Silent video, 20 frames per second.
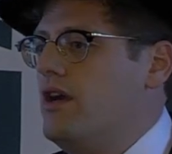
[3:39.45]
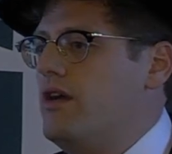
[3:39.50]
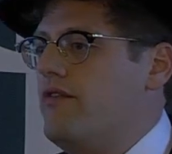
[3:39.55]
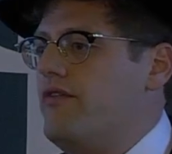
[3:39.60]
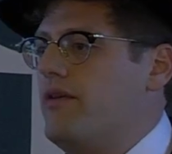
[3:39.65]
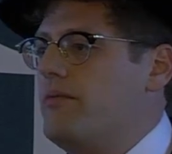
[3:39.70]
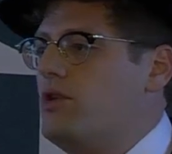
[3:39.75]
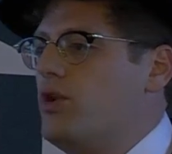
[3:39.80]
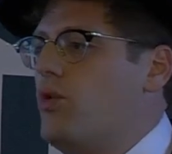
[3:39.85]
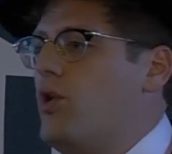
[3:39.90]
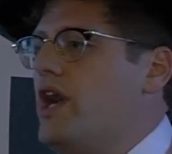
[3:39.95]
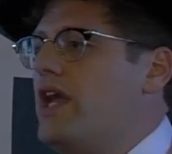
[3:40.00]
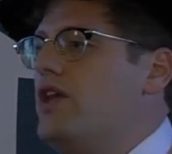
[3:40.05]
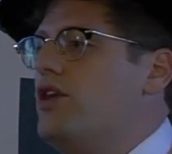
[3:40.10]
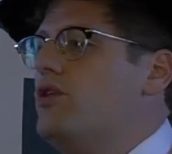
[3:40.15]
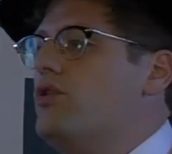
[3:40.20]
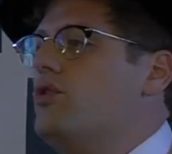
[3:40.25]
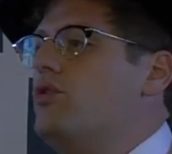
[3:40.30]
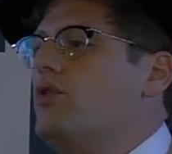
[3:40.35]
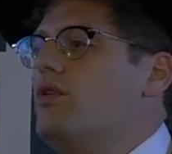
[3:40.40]
From the way
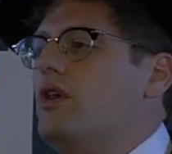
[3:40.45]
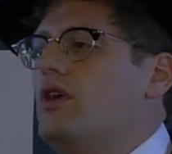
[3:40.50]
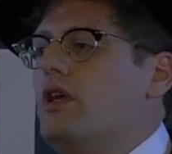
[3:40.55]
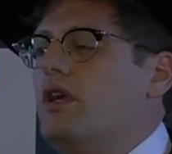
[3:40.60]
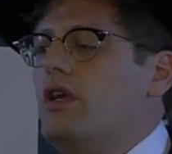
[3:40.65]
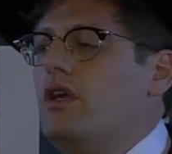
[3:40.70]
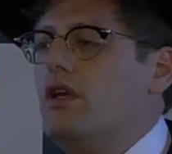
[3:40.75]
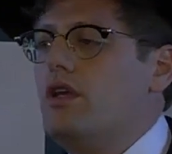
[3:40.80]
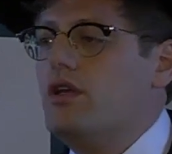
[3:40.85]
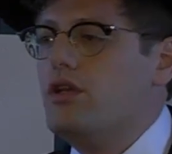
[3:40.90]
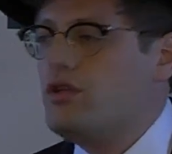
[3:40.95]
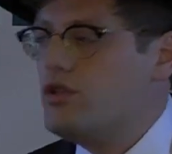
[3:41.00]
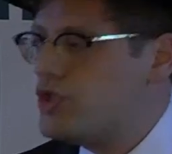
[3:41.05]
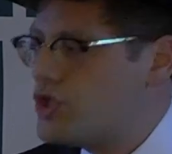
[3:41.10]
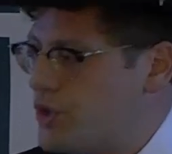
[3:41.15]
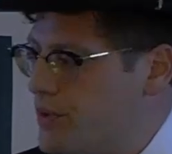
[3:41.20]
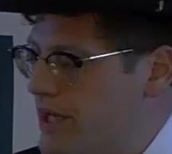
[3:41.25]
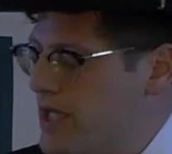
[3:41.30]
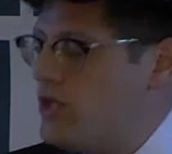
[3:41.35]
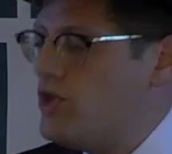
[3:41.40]
you
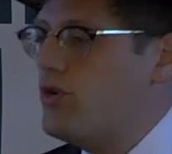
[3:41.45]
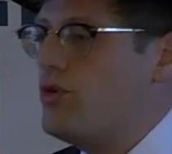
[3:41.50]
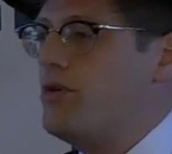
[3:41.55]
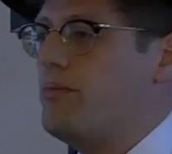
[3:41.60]
treat your